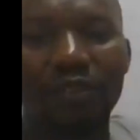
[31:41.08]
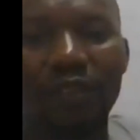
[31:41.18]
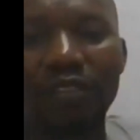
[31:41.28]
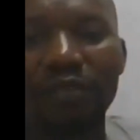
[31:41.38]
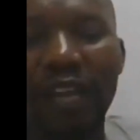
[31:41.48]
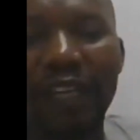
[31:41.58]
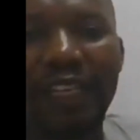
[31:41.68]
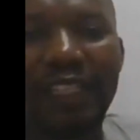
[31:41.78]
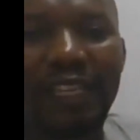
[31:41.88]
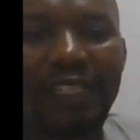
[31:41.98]
so that you can
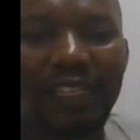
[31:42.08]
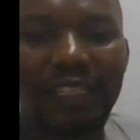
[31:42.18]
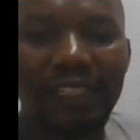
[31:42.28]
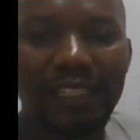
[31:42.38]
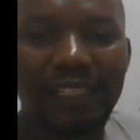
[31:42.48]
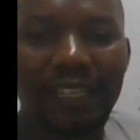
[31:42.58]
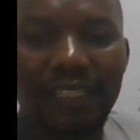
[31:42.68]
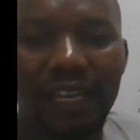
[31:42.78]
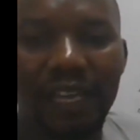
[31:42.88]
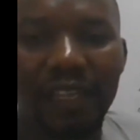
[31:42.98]
get certain details
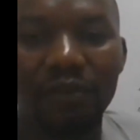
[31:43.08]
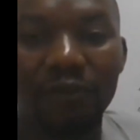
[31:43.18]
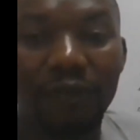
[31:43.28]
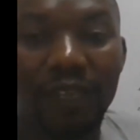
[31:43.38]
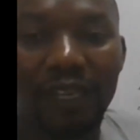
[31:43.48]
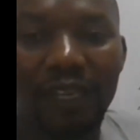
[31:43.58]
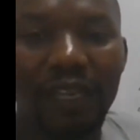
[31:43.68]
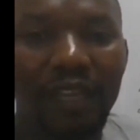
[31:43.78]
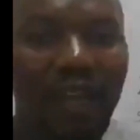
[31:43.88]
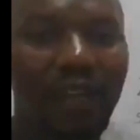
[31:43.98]
that you feel
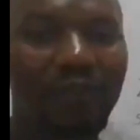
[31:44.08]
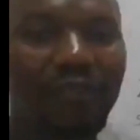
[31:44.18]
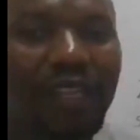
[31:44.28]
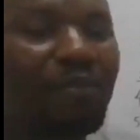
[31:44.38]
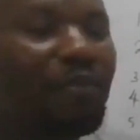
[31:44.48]
are very